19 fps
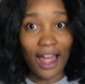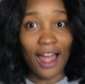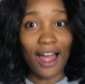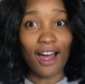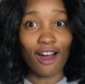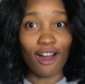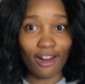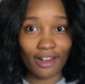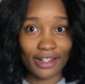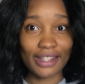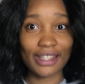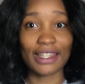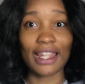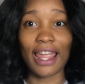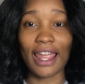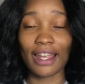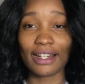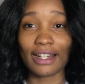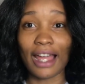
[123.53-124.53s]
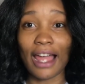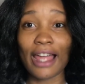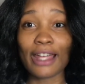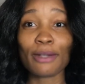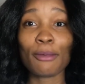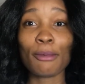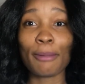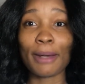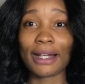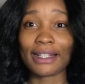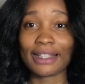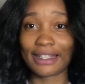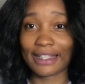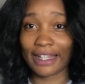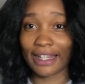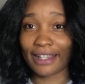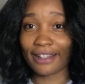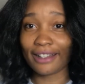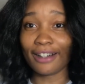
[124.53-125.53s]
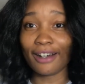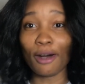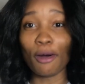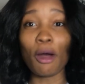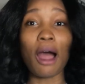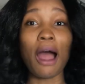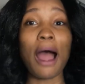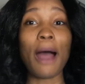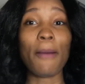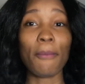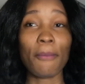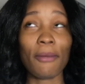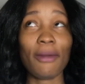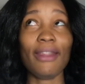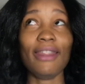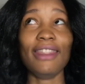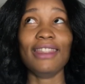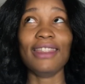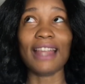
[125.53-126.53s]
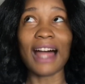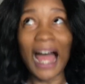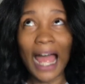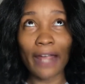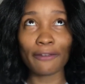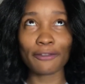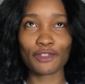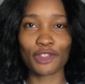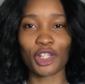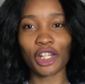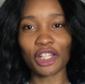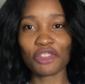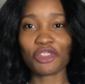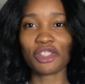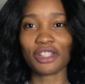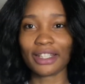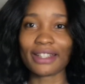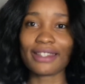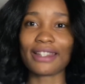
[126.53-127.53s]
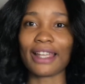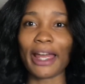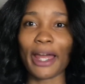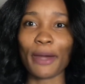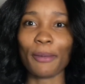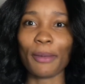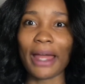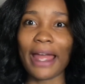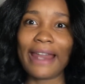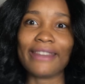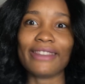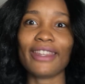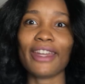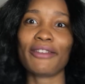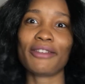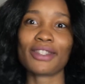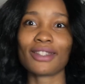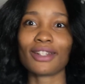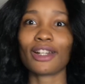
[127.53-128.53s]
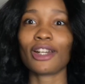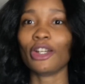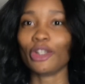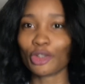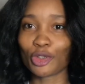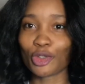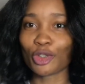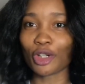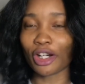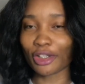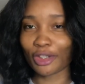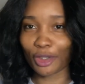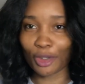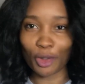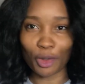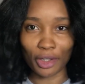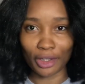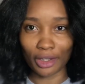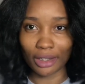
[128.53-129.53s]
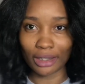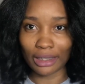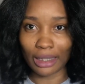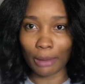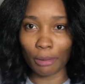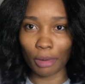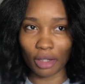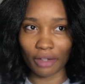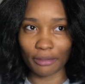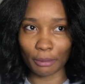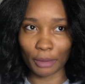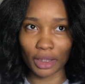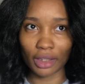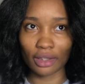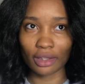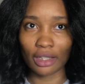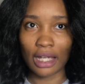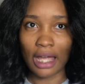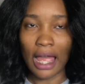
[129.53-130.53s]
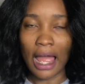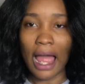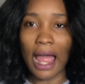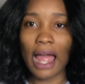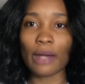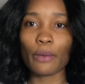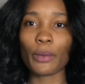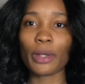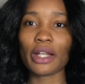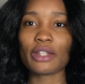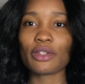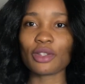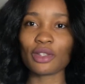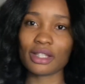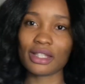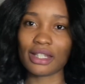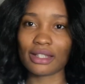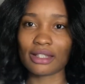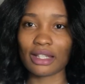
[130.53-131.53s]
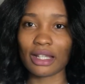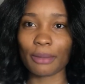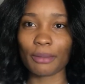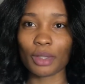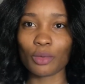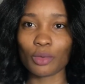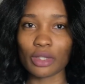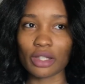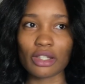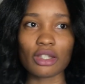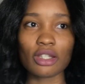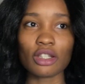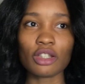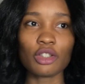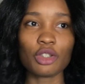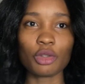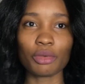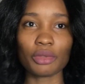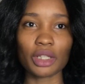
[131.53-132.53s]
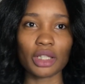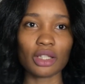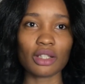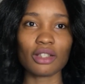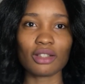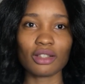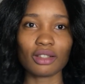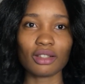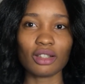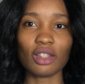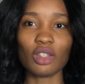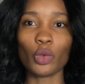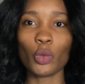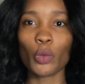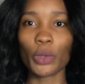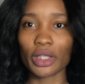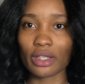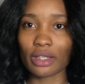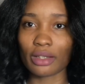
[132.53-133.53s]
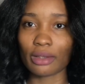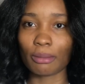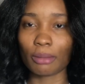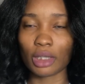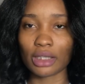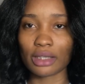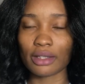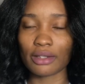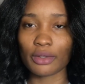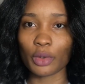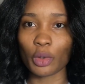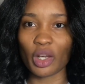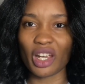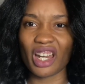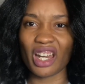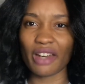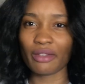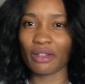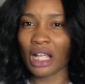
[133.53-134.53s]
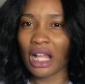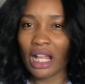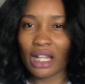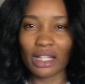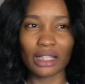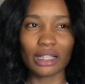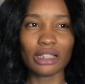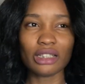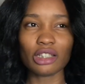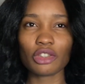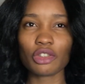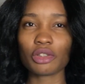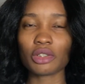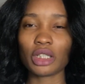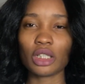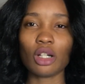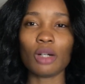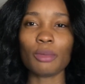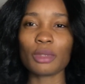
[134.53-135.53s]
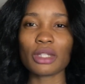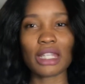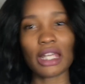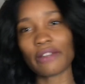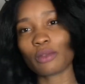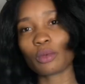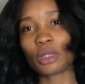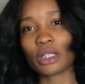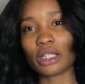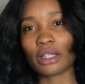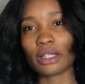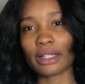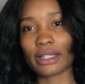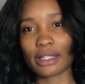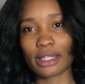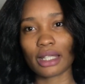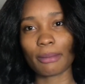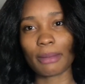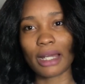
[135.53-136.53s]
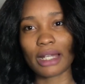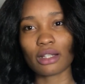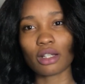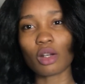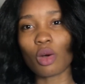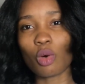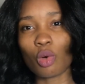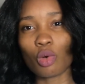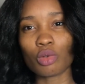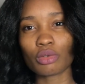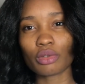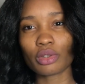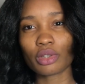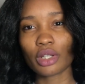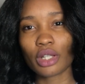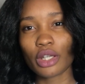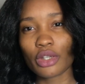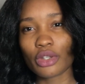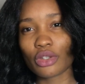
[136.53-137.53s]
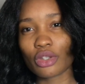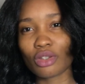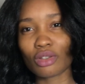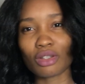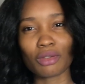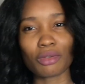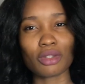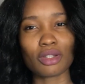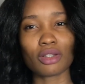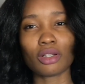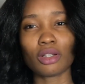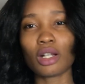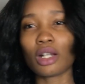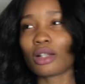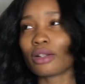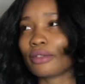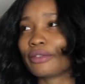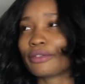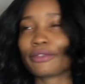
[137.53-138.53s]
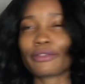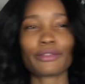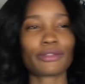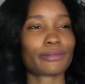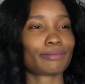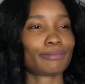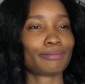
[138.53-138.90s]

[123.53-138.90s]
Understand, I am about to take a life-changing exam, and there is a construction going on above me. And when I took this exam, it was during the winter months, so like literally almost everyone in the exam had a cold, so there was a lot of